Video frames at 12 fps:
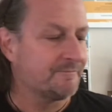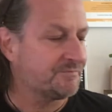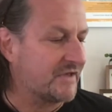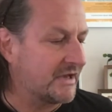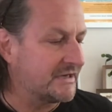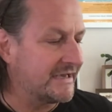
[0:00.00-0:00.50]

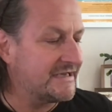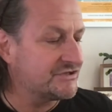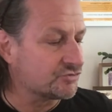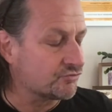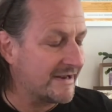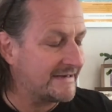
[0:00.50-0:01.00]
And he's
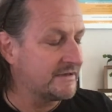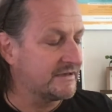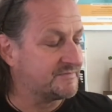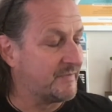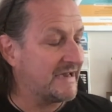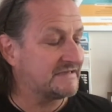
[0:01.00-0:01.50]

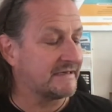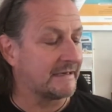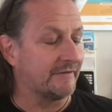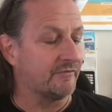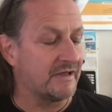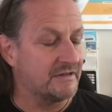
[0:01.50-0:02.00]

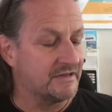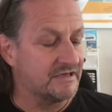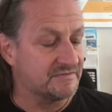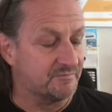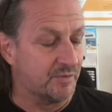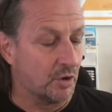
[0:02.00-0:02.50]
basically written
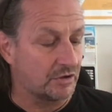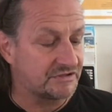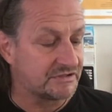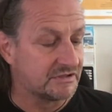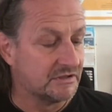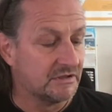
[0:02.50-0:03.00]
these
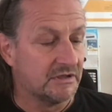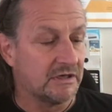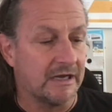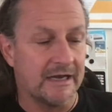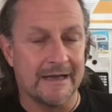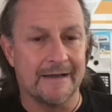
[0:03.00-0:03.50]
books.
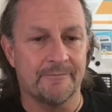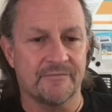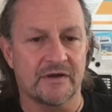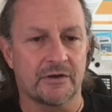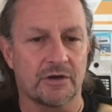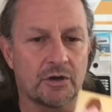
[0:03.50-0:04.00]

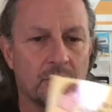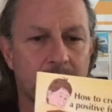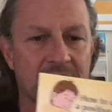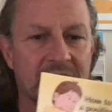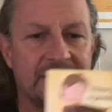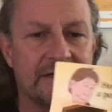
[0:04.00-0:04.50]
I've got a
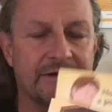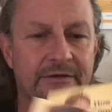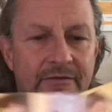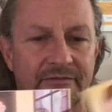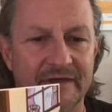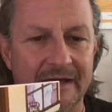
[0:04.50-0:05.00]
couple here.
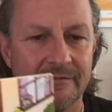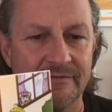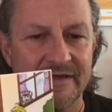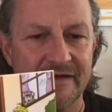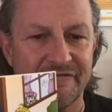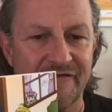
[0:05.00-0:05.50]

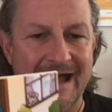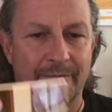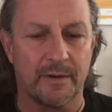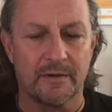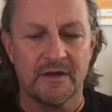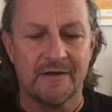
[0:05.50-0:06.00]
They're fab.
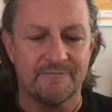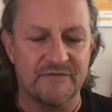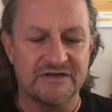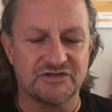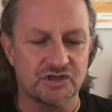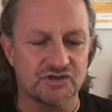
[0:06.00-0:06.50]

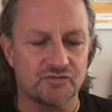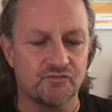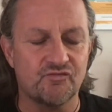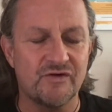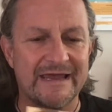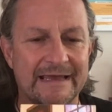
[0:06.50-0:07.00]
They're just
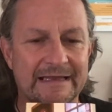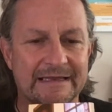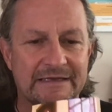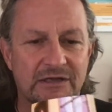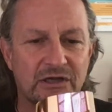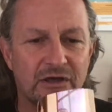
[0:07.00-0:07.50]

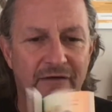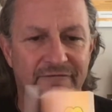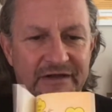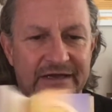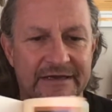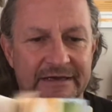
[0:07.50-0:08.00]
really
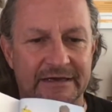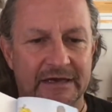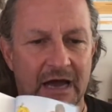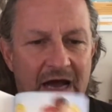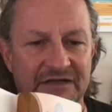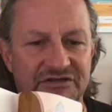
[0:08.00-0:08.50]
lovely,
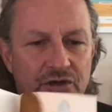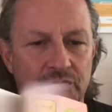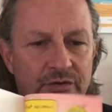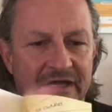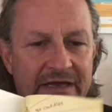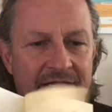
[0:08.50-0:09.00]

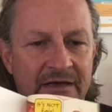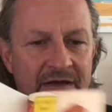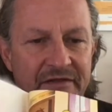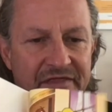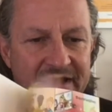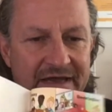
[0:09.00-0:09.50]
cartoony
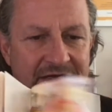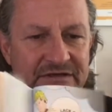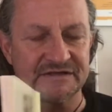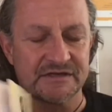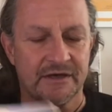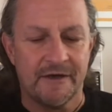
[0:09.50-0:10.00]

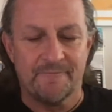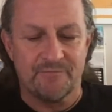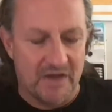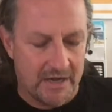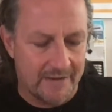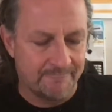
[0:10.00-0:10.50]
things.
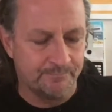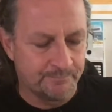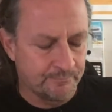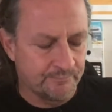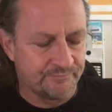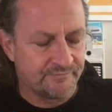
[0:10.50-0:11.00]

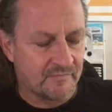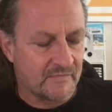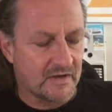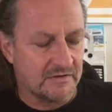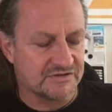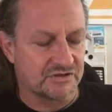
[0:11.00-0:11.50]

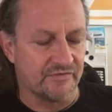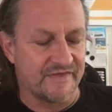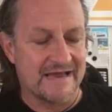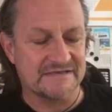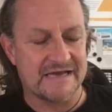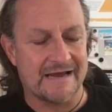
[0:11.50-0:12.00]
So
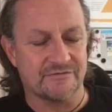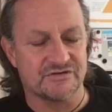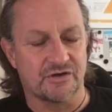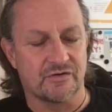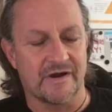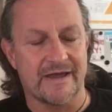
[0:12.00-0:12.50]
that's how to
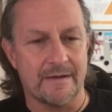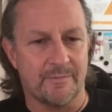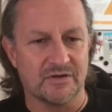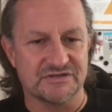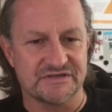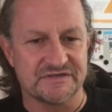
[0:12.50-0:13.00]
create a
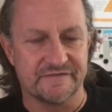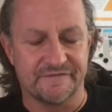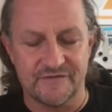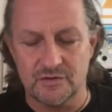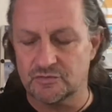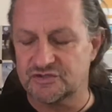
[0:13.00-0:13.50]
positive
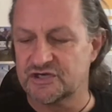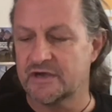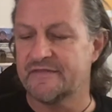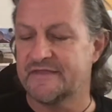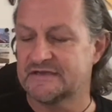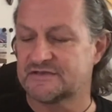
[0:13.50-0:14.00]
future.
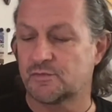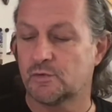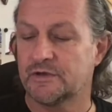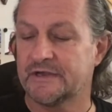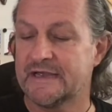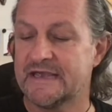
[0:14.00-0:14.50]
This
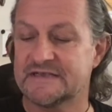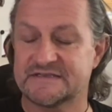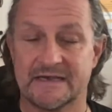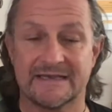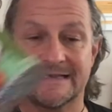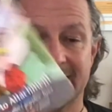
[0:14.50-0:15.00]
one is
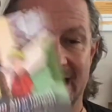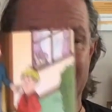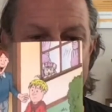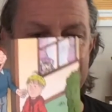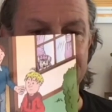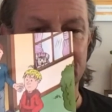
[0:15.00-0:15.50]
a
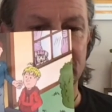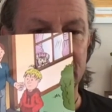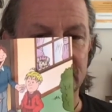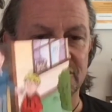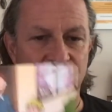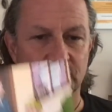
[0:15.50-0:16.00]
guide
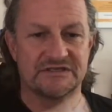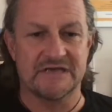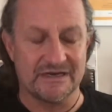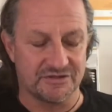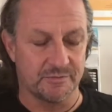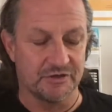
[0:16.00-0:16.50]
to
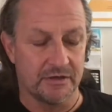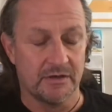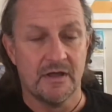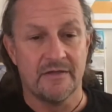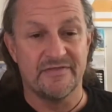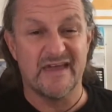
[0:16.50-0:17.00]
attachment.
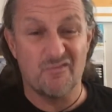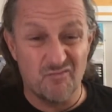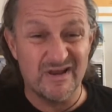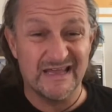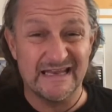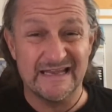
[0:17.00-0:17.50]
They're
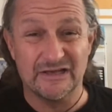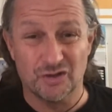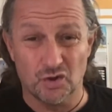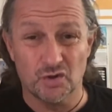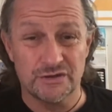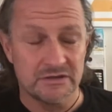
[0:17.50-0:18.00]
really
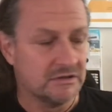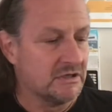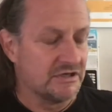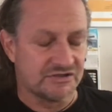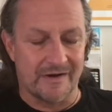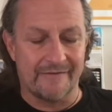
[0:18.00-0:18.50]
good.
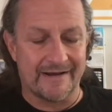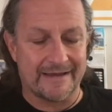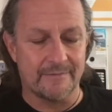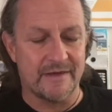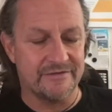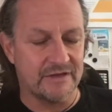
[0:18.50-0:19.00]
So I
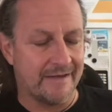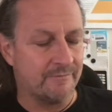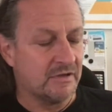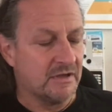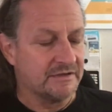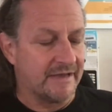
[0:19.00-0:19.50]
recommend them.
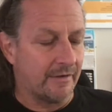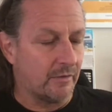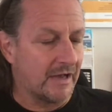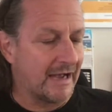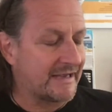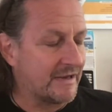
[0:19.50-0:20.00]
Now,
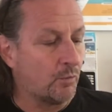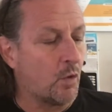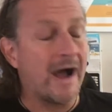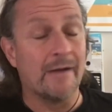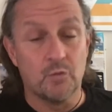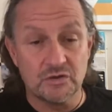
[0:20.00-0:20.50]
what
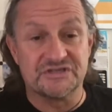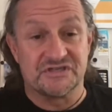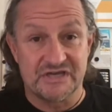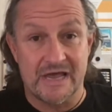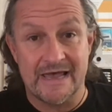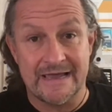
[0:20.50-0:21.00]
I would
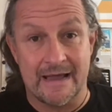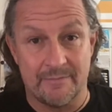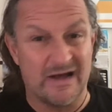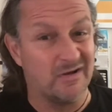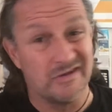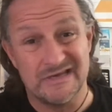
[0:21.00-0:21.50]
say
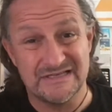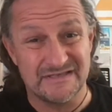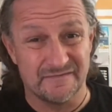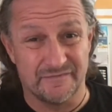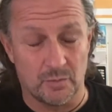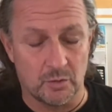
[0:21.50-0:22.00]
about these,
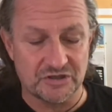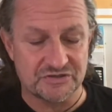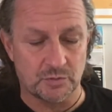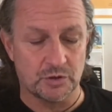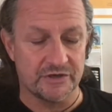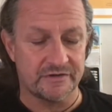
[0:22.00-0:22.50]
for what it's
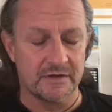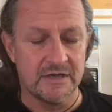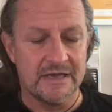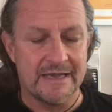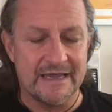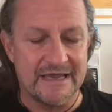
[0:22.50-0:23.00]
worth,
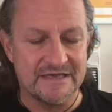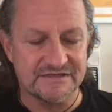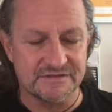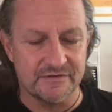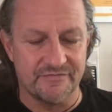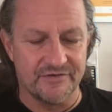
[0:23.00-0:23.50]

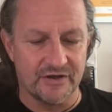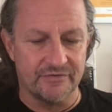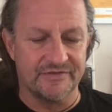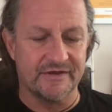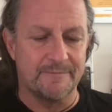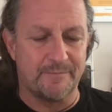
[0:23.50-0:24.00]
is that
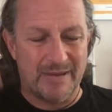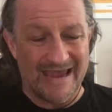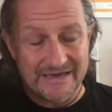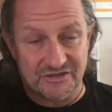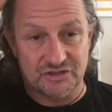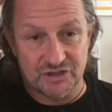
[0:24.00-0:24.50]
the
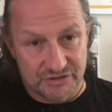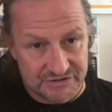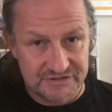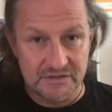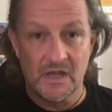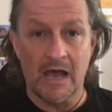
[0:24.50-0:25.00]

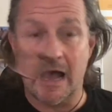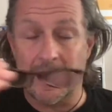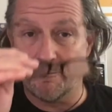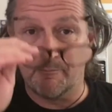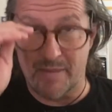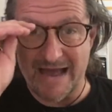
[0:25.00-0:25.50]
pictures
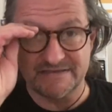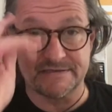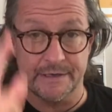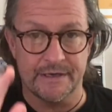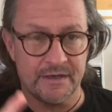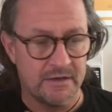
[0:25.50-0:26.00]
are
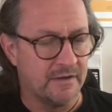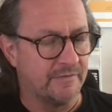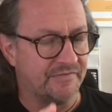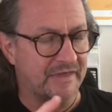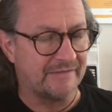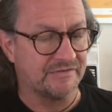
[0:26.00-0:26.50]
better
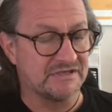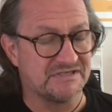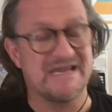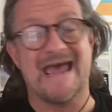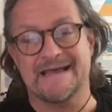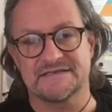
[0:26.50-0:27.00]
than the
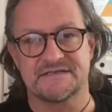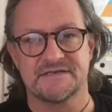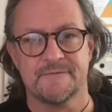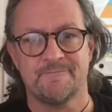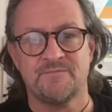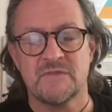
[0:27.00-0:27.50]
text.
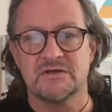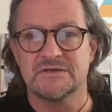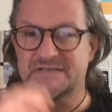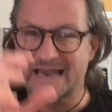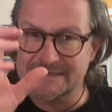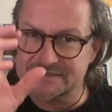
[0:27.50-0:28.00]
The
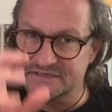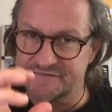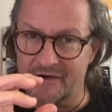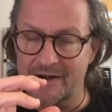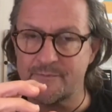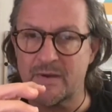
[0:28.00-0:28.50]
text is
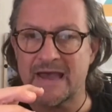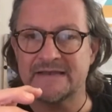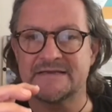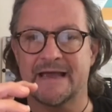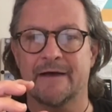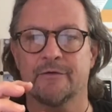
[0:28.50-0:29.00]
very pared
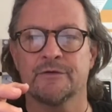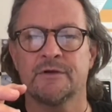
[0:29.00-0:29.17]
down,